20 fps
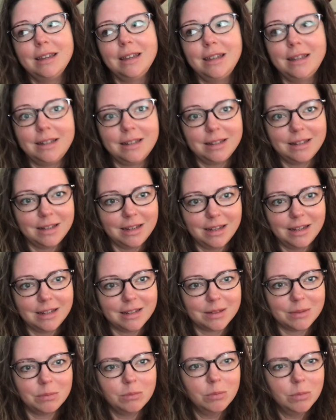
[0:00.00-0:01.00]

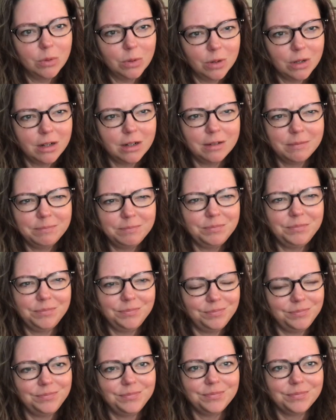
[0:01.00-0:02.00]
it's more,
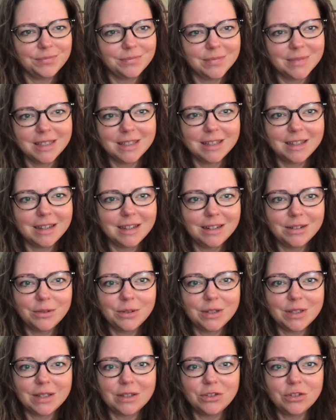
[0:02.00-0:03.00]
I don't
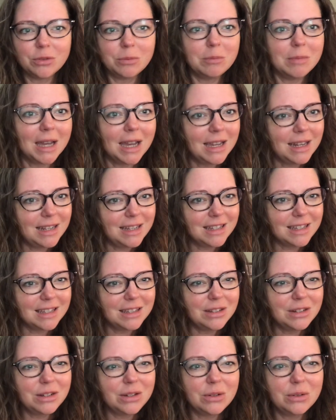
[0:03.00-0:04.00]
want to say
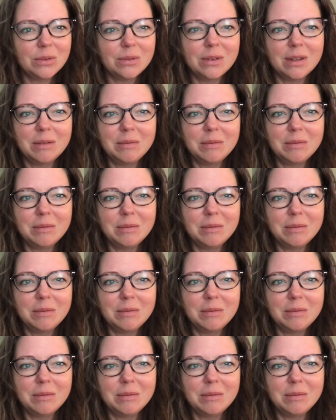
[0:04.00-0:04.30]
dramatic, you know.